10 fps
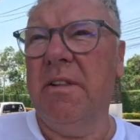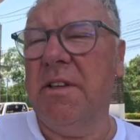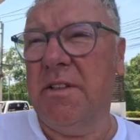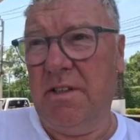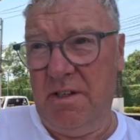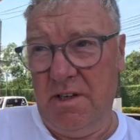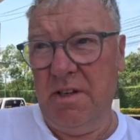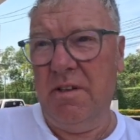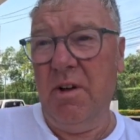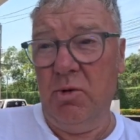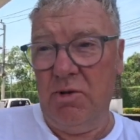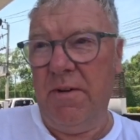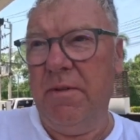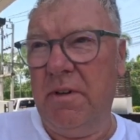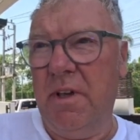there's the Old
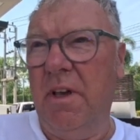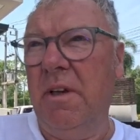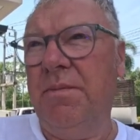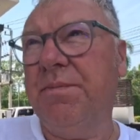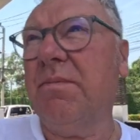Trafford there,